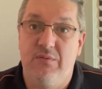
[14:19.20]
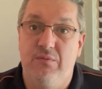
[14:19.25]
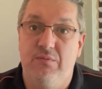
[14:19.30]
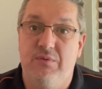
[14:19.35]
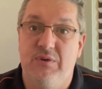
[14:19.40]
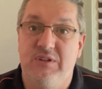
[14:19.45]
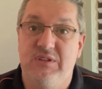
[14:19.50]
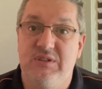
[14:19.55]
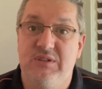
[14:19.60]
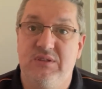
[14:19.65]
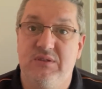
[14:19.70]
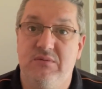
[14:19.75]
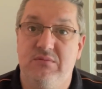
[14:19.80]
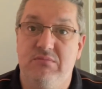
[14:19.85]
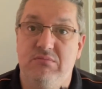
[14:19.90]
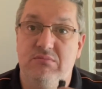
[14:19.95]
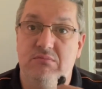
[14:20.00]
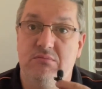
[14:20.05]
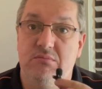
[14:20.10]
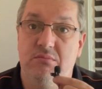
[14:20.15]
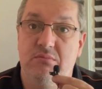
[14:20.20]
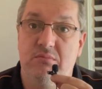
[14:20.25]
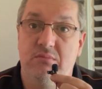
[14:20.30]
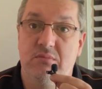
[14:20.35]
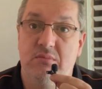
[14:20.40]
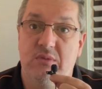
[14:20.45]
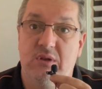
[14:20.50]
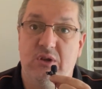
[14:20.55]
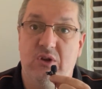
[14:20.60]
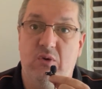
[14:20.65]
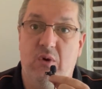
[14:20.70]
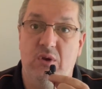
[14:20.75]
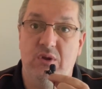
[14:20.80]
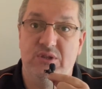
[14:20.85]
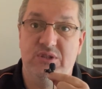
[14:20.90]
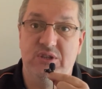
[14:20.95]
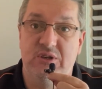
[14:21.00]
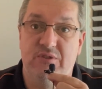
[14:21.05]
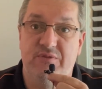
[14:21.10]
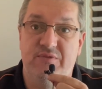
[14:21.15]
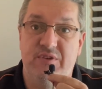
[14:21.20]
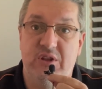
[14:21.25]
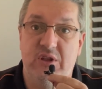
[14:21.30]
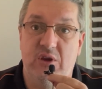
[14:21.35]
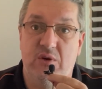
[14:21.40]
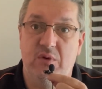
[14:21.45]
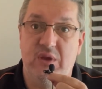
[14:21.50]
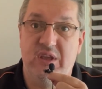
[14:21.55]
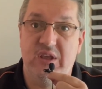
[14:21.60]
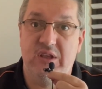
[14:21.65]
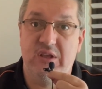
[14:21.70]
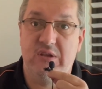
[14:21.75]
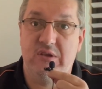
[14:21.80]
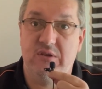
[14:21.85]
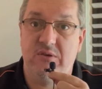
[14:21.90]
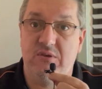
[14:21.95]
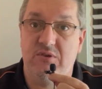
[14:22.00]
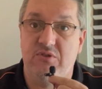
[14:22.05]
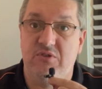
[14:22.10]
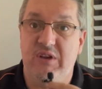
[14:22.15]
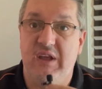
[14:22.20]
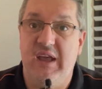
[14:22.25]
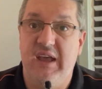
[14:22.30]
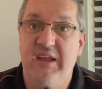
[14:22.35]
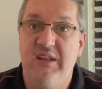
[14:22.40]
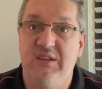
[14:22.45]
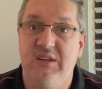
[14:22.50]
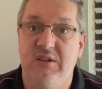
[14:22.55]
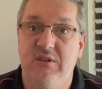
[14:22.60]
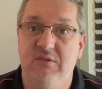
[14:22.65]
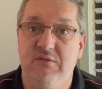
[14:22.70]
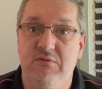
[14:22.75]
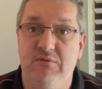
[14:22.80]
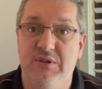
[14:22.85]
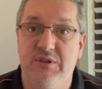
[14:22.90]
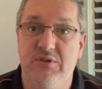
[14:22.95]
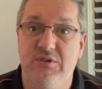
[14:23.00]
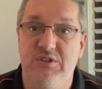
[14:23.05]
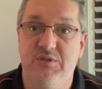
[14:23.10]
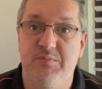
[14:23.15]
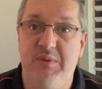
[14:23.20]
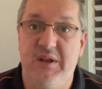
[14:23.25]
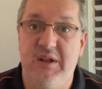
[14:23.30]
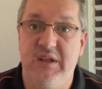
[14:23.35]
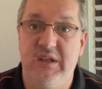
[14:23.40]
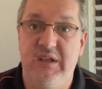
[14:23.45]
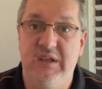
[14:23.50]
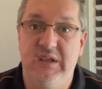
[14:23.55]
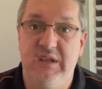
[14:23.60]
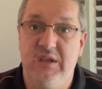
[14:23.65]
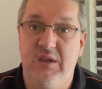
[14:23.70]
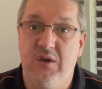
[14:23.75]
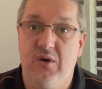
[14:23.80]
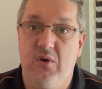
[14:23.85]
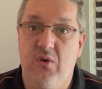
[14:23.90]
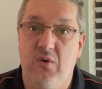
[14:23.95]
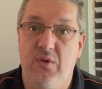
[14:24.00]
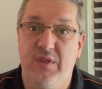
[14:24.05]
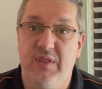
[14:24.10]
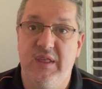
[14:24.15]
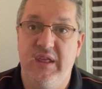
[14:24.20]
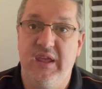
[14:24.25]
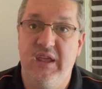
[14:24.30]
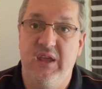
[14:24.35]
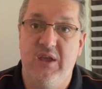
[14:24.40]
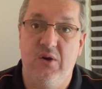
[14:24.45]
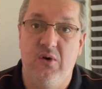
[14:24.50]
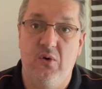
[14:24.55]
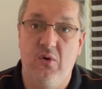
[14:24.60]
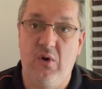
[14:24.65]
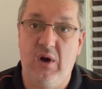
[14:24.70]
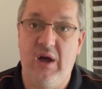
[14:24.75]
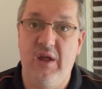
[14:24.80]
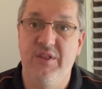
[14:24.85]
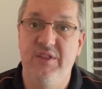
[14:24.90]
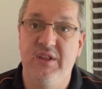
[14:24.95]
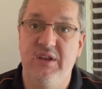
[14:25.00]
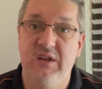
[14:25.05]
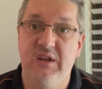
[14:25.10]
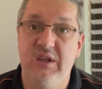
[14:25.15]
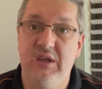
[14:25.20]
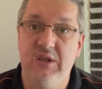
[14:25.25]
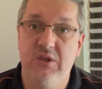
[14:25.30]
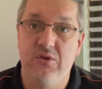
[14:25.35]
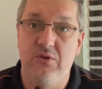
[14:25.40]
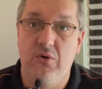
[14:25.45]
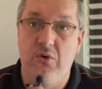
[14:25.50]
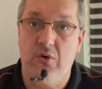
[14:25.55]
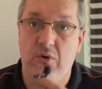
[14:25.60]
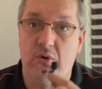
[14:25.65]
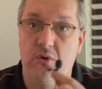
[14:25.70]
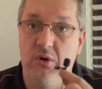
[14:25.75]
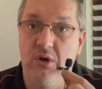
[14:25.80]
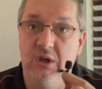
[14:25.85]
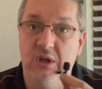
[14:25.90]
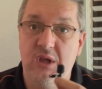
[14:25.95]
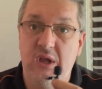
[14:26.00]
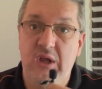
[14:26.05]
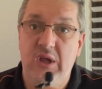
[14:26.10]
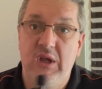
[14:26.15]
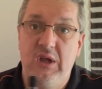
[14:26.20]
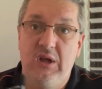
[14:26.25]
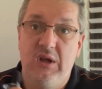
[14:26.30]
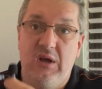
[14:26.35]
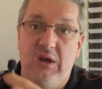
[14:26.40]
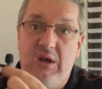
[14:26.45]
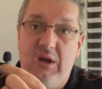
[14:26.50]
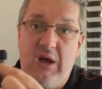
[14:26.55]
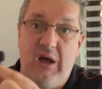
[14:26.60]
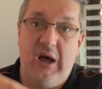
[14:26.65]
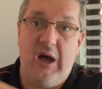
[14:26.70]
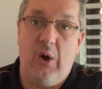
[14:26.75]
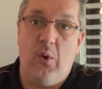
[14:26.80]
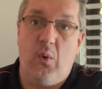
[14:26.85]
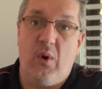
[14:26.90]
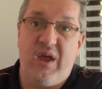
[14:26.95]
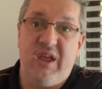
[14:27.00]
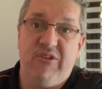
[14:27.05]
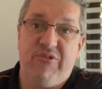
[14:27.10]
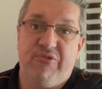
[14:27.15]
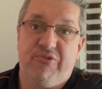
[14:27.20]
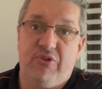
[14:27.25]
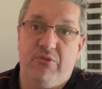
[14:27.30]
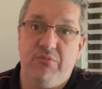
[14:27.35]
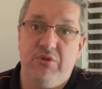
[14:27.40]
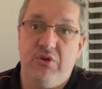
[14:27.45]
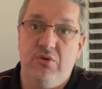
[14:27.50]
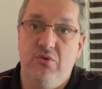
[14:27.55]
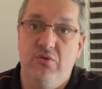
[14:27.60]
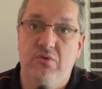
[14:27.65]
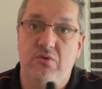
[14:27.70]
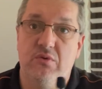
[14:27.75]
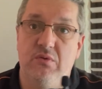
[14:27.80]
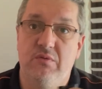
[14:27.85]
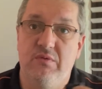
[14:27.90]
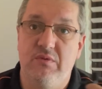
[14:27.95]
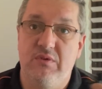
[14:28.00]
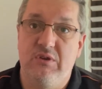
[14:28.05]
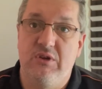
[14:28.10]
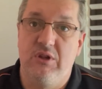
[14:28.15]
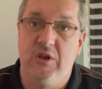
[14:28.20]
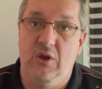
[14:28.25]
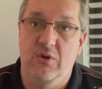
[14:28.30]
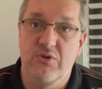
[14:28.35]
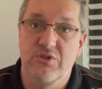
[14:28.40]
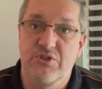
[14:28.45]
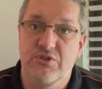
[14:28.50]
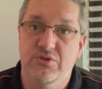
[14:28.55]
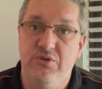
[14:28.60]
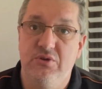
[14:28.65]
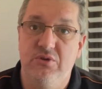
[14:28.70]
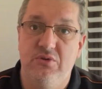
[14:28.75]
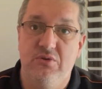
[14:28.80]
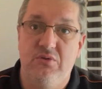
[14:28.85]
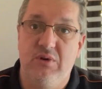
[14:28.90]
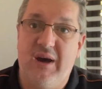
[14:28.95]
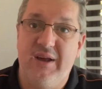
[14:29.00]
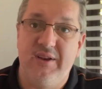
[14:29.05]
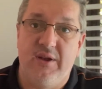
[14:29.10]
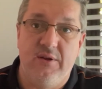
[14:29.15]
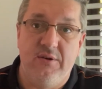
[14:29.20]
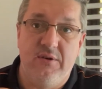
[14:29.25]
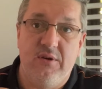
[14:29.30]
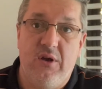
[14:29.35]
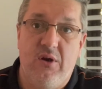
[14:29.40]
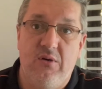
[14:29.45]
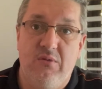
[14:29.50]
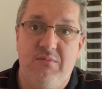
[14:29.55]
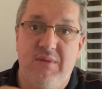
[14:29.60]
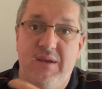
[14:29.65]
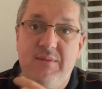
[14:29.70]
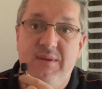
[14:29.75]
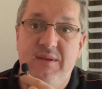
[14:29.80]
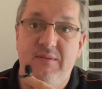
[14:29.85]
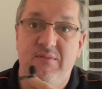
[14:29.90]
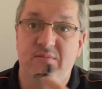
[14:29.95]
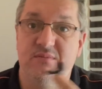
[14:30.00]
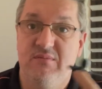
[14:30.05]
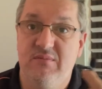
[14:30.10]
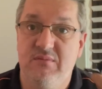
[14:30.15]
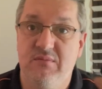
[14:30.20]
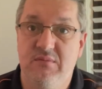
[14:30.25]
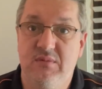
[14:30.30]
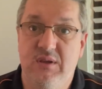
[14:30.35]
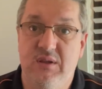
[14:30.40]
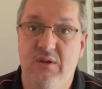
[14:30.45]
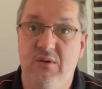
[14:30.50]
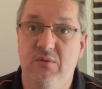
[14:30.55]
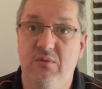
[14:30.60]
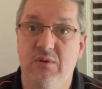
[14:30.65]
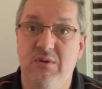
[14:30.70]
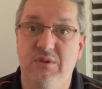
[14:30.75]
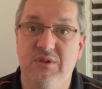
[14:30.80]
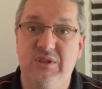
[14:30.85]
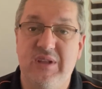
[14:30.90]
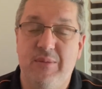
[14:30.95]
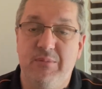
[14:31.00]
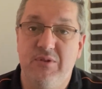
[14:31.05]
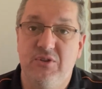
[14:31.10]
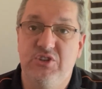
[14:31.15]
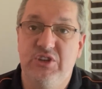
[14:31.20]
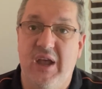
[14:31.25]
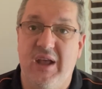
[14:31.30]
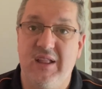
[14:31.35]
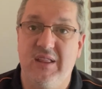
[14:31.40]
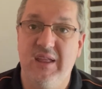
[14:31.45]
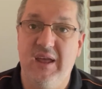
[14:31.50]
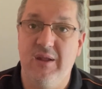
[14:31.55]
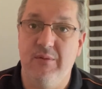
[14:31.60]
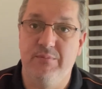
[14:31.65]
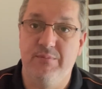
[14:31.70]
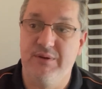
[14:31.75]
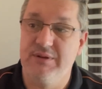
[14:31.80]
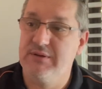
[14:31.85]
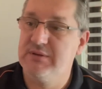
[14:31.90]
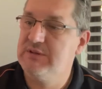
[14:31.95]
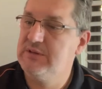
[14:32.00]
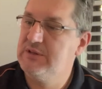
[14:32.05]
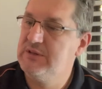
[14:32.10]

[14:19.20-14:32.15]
what quality of video we can create, and whether it's better here or there or underneath or away from you or close to you. I don't know, maybe, we'll double check that, but